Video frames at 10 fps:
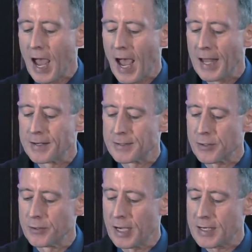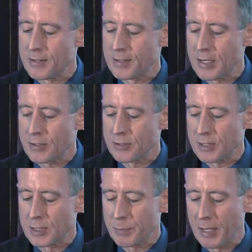and is a United Nations
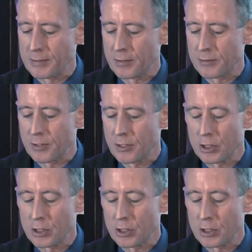independent